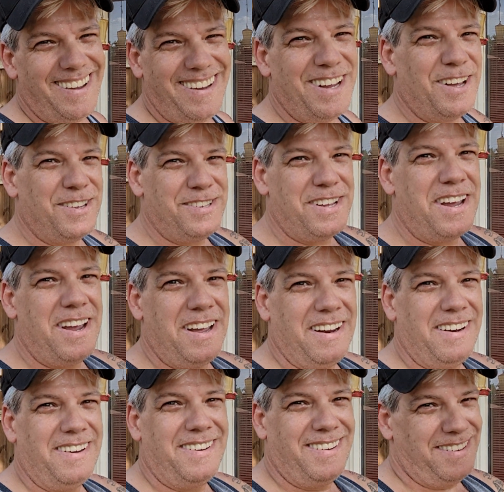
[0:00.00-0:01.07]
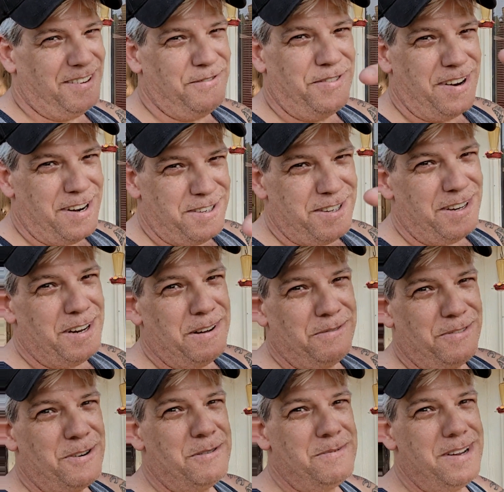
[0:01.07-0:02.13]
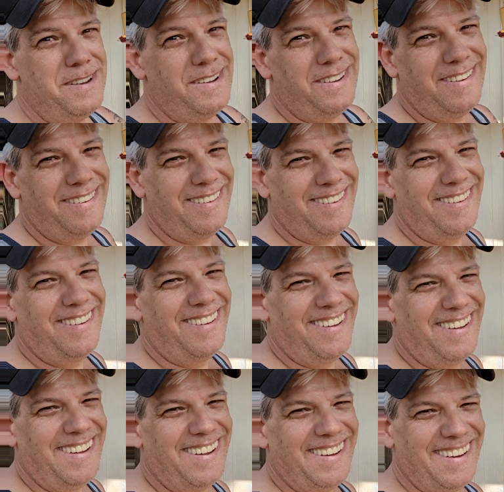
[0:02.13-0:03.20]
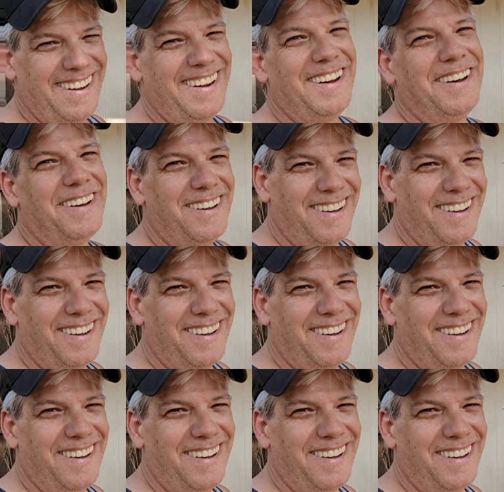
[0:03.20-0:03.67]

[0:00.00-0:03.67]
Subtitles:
Y'all say it. Finish it up for me. Yeah.